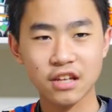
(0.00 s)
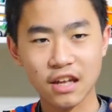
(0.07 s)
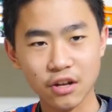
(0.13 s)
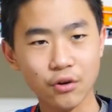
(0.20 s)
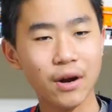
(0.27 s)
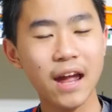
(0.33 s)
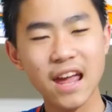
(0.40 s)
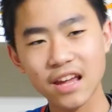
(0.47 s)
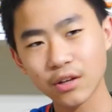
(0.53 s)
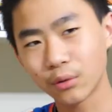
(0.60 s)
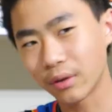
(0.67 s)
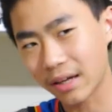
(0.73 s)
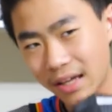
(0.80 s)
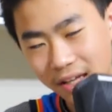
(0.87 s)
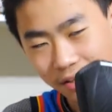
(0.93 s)
Your
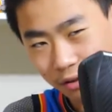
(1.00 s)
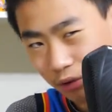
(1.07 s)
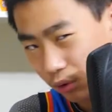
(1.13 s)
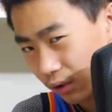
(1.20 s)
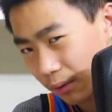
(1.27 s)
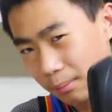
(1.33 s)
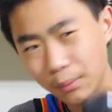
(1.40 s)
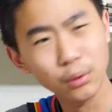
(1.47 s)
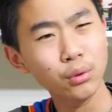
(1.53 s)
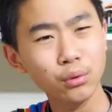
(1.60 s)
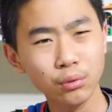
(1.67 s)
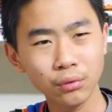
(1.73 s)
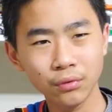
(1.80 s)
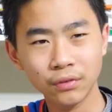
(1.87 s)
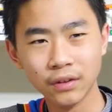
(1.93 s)
ankle ain't gonna
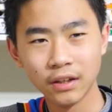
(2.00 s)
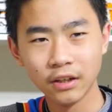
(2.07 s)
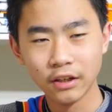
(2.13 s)
move.